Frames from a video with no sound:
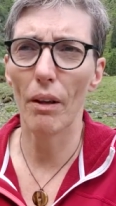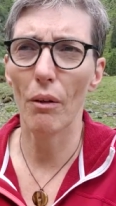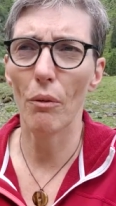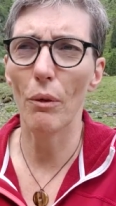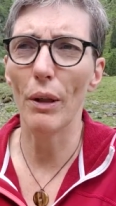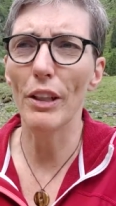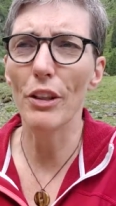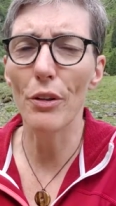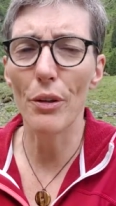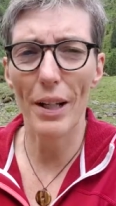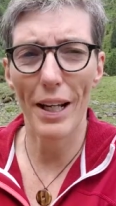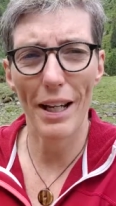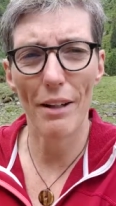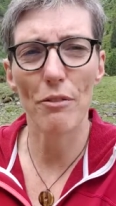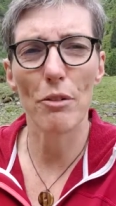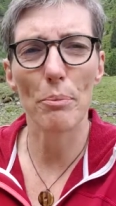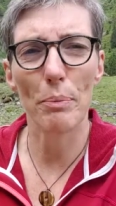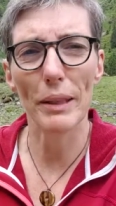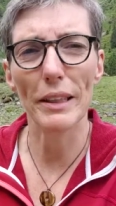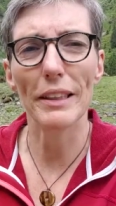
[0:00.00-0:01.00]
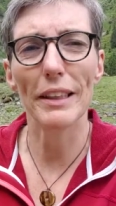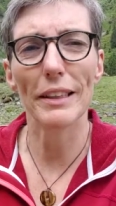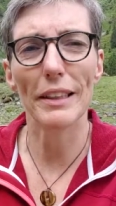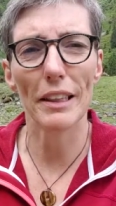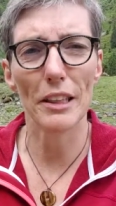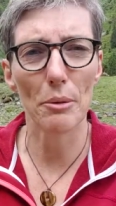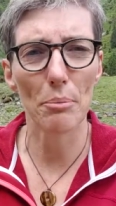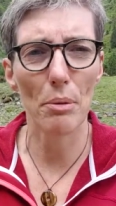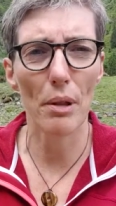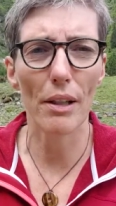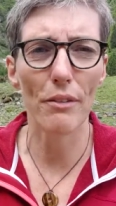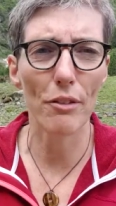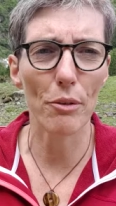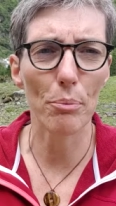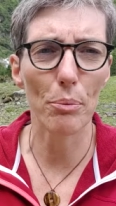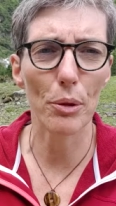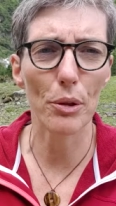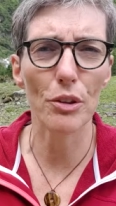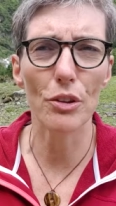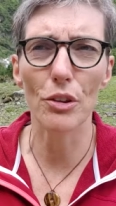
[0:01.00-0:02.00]
when you have a business as a private
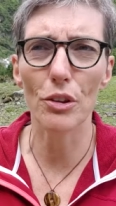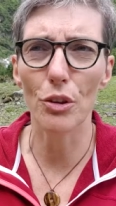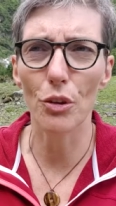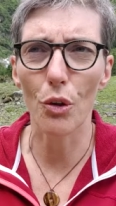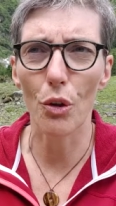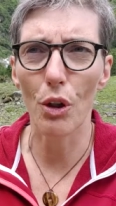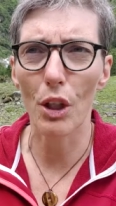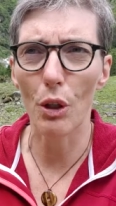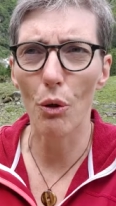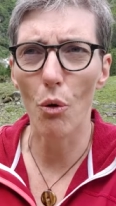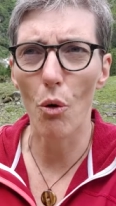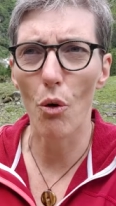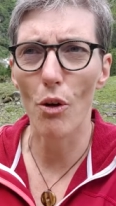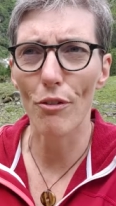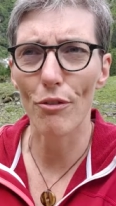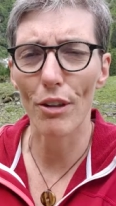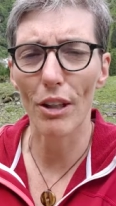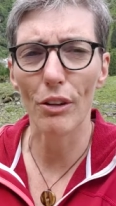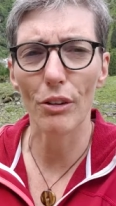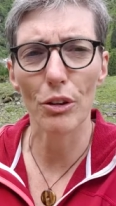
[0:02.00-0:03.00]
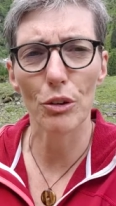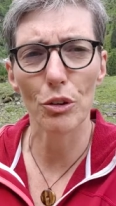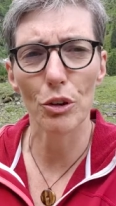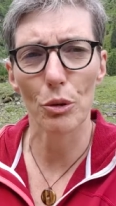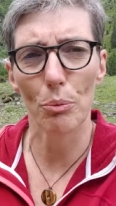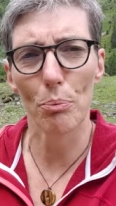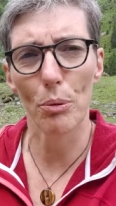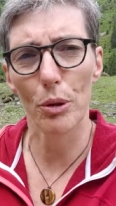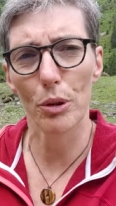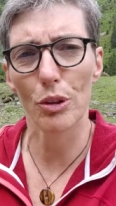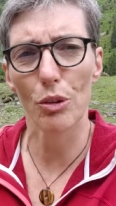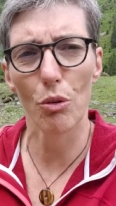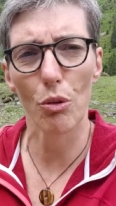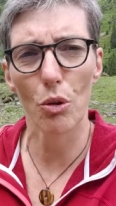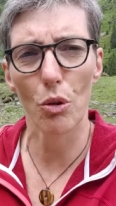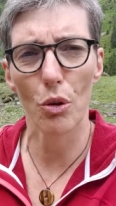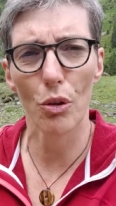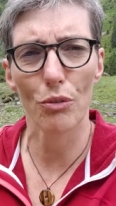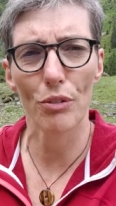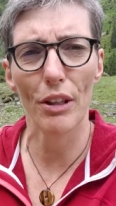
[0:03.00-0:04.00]
person, your core values, your personal
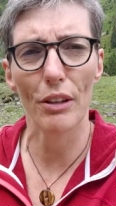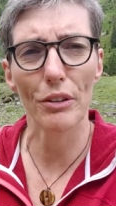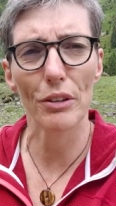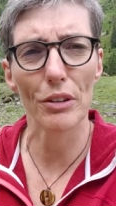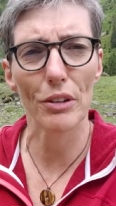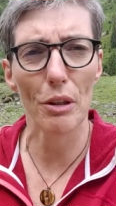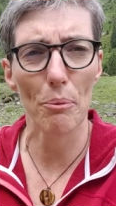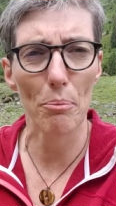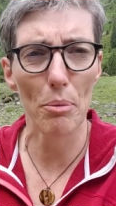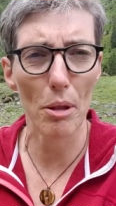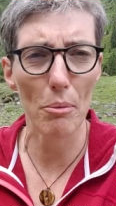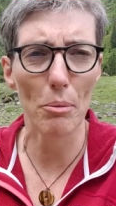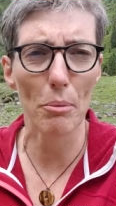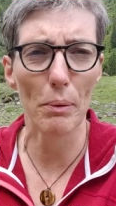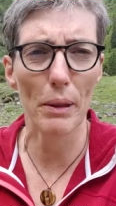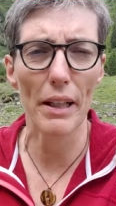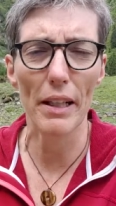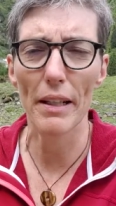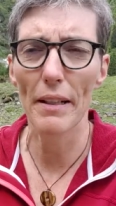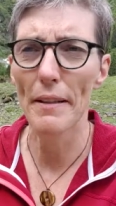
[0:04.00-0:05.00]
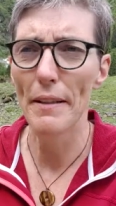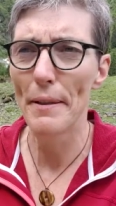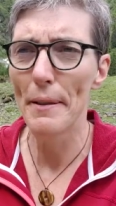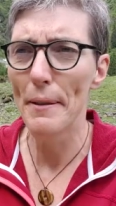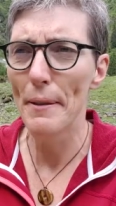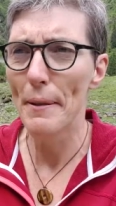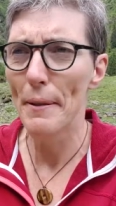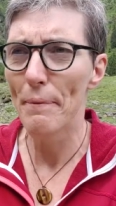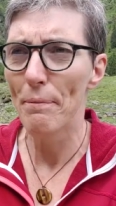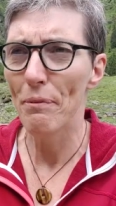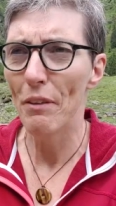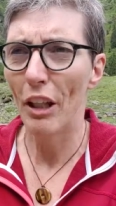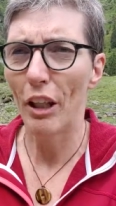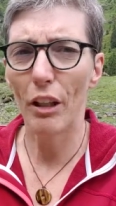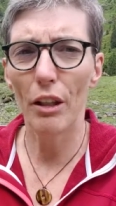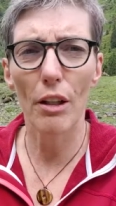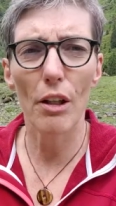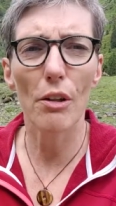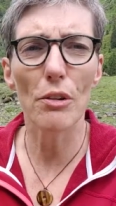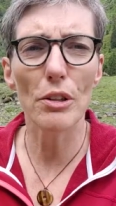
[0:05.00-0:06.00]
core values are probably
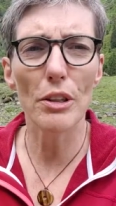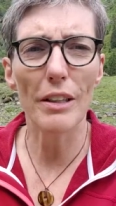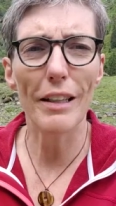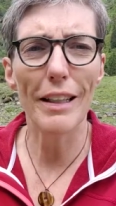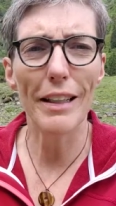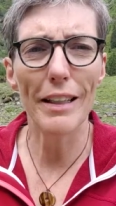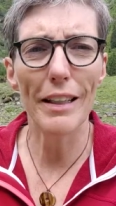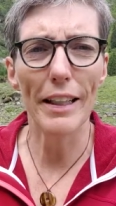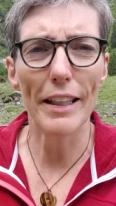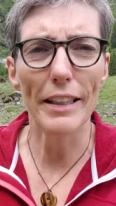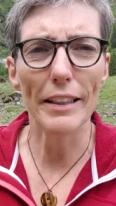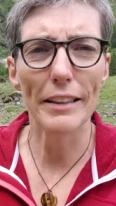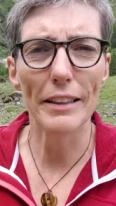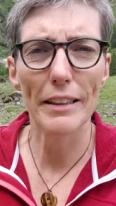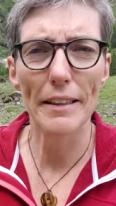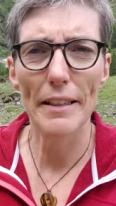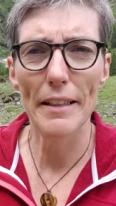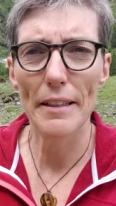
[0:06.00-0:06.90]
closely linked